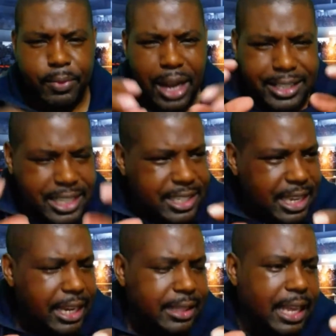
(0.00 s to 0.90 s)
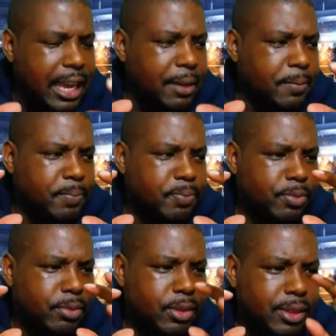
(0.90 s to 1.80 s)
I just think that
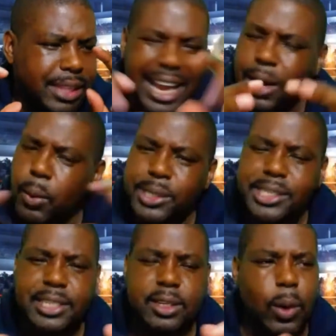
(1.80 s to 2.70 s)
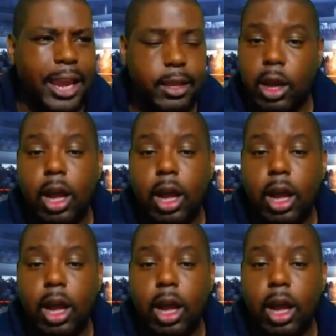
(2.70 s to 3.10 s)
always isn't the way.